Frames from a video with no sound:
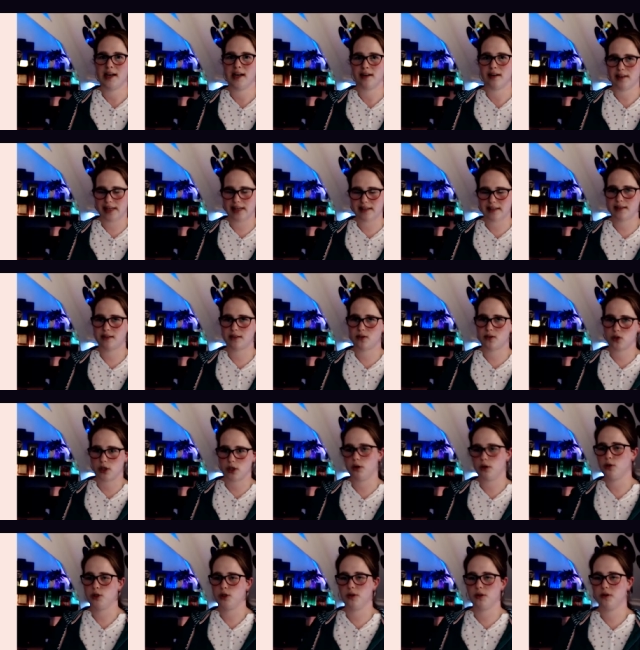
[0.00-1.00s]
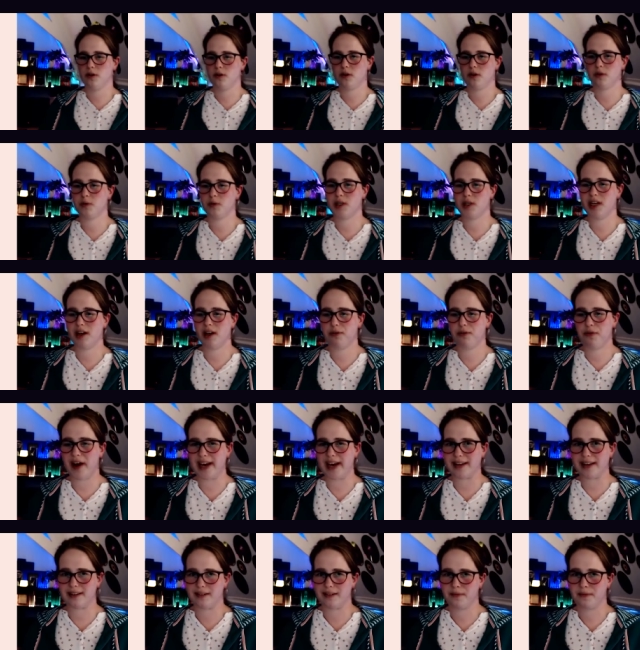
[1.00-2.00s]
that's social norms in
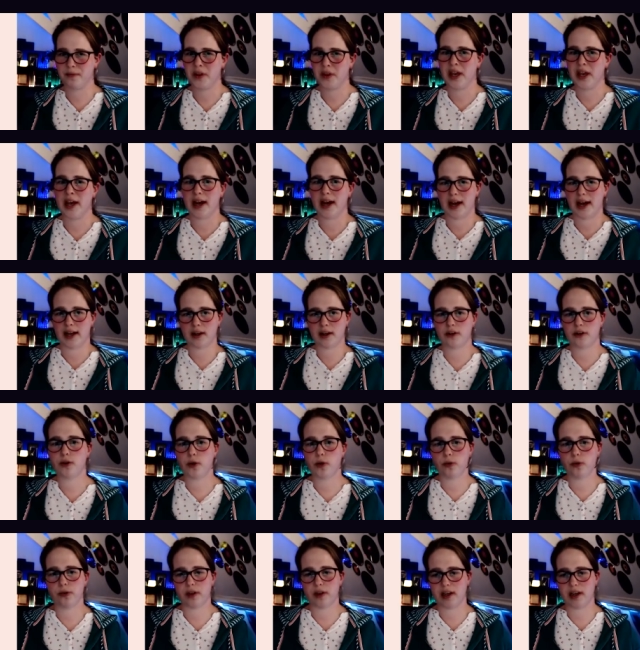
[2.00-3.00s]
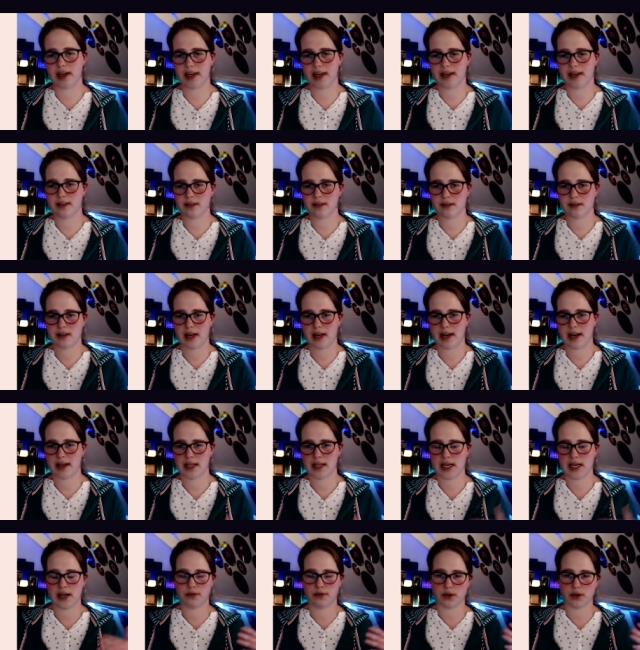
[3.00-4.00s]
effect. And the cool thing is
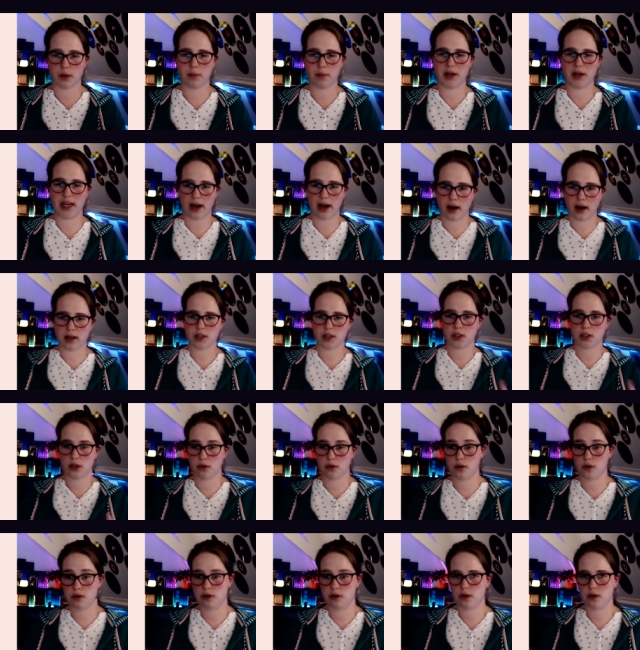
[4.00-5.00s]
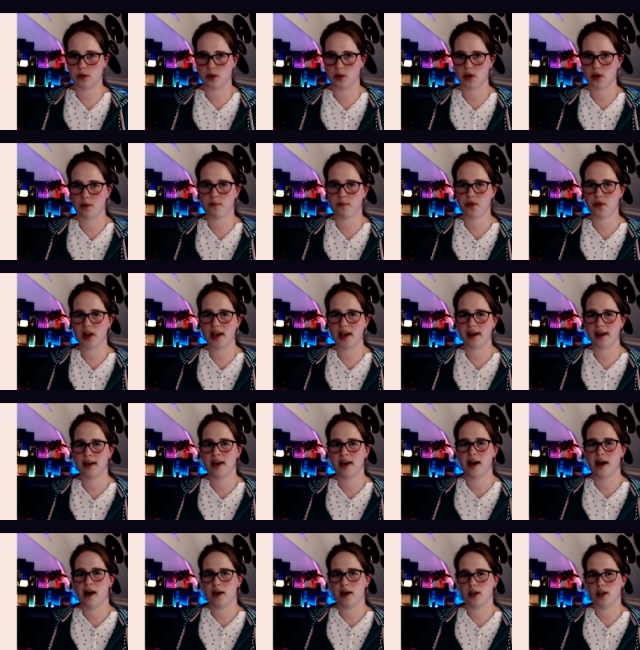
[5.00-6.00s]
that if somebody asks you to do something,
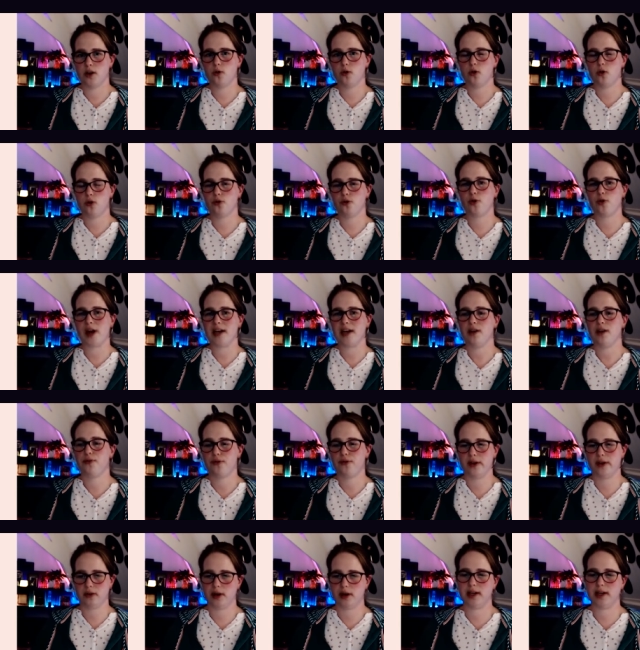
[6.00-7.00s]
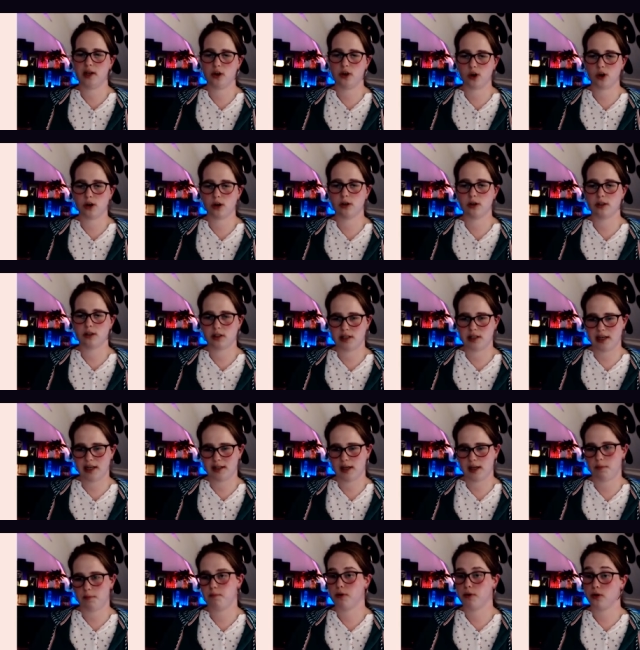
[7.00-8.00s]
you already feel encouraged that
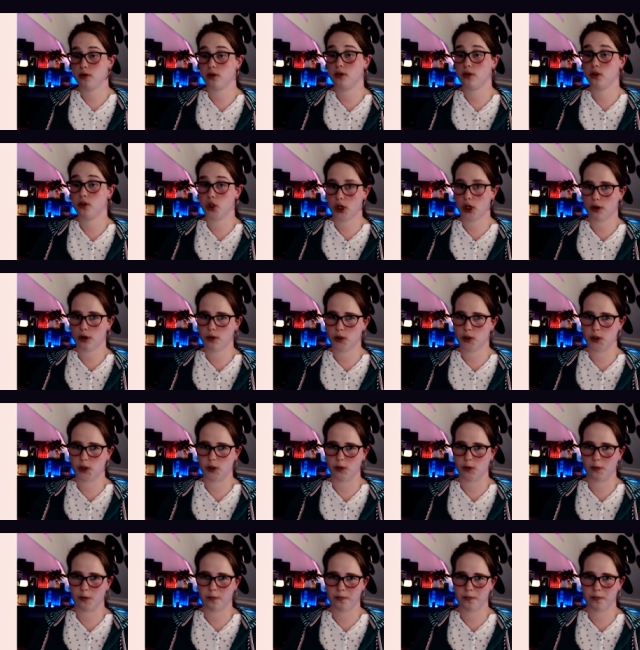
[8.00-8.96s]
that person chose you.